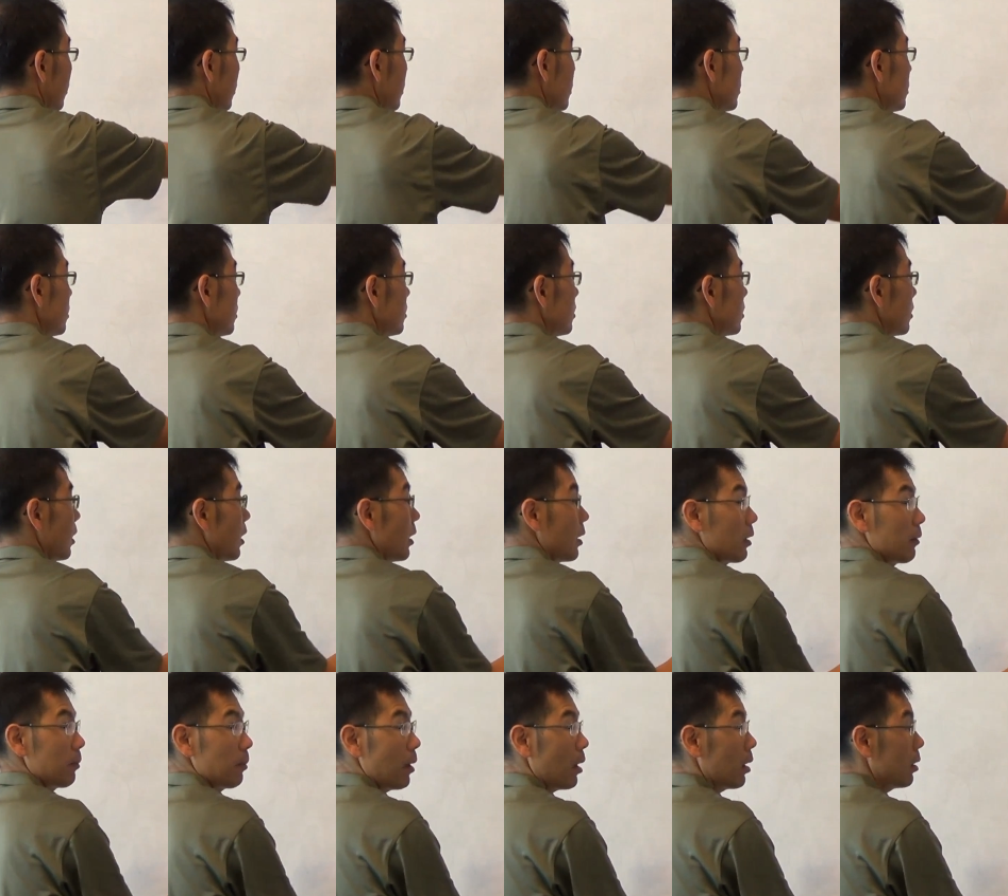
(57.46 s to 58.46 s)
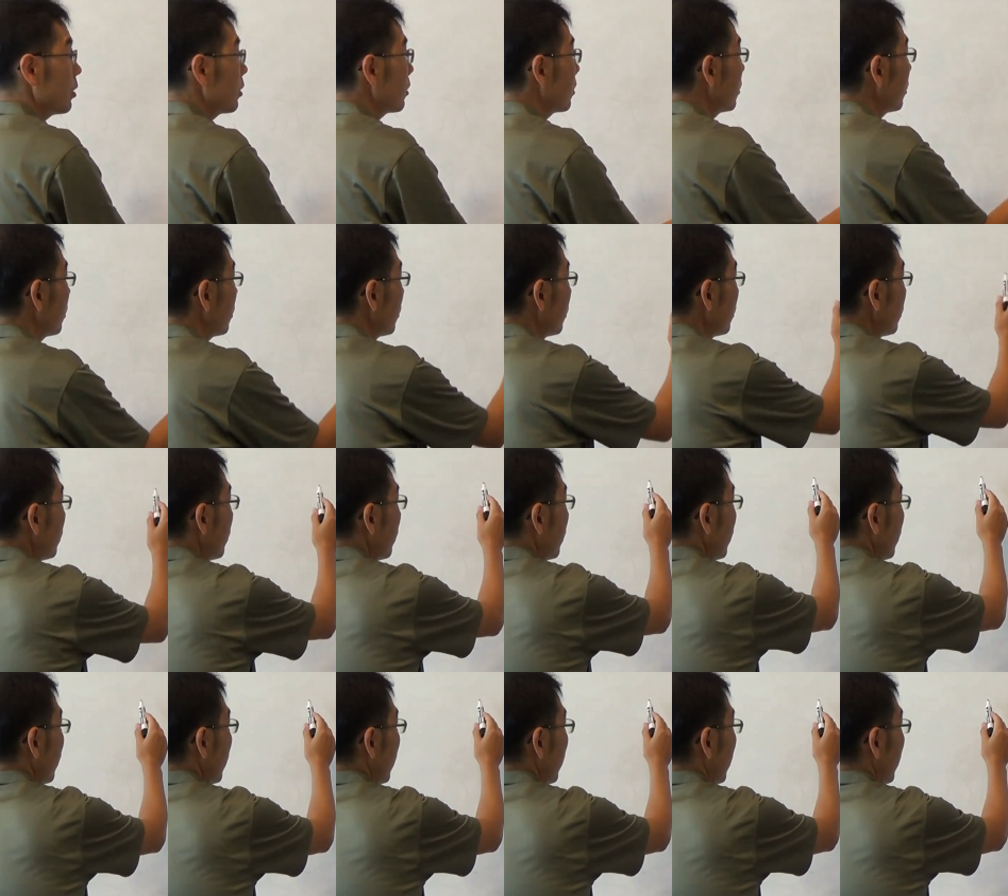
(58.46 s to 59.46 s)
this is like a particle,
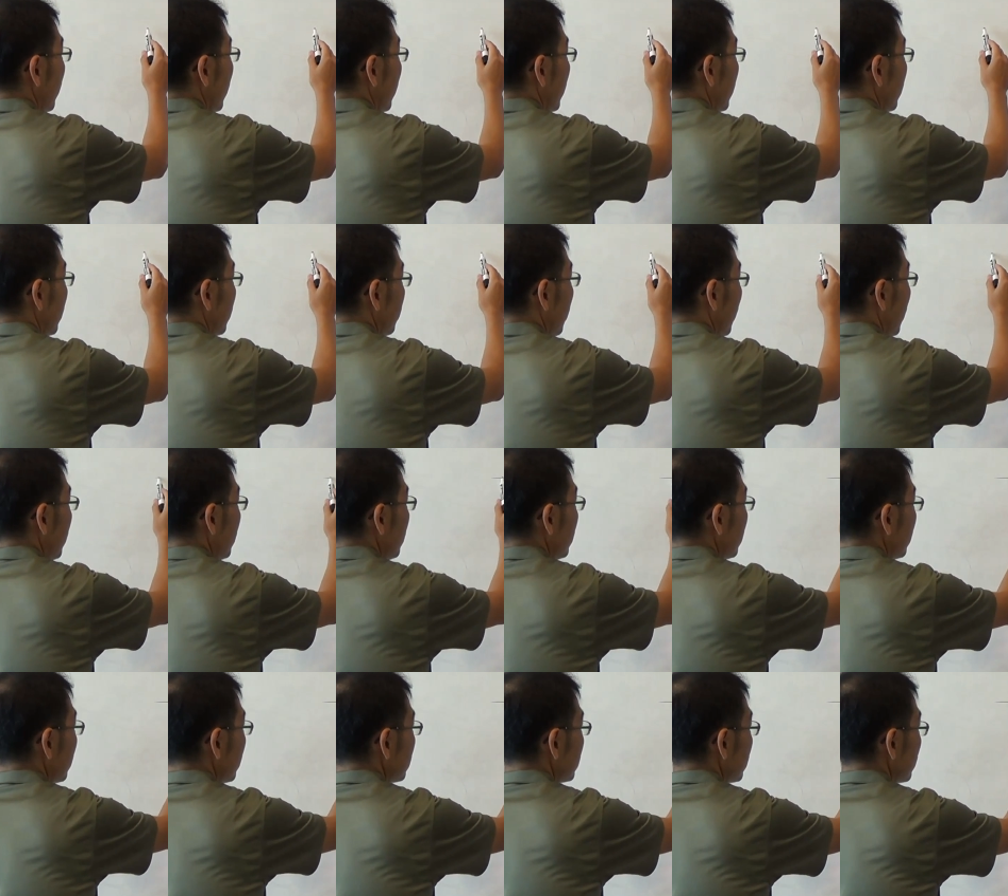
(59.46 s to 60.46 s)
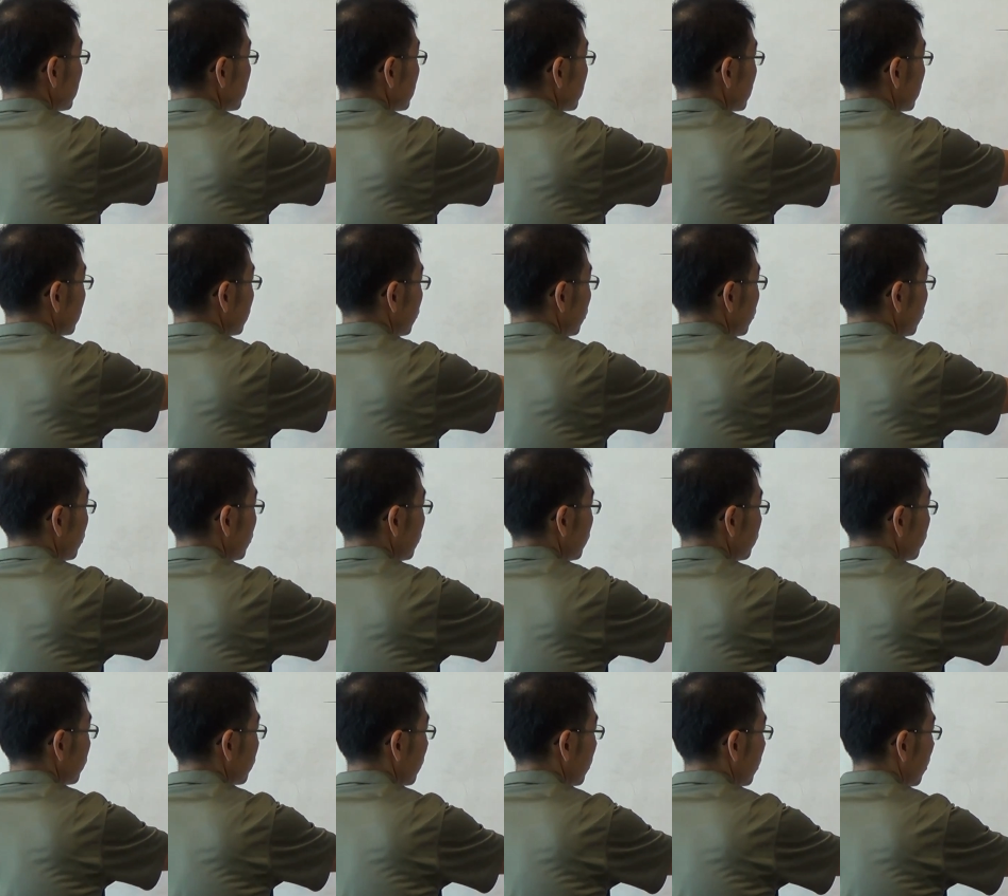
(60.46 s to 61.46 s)
and particle just move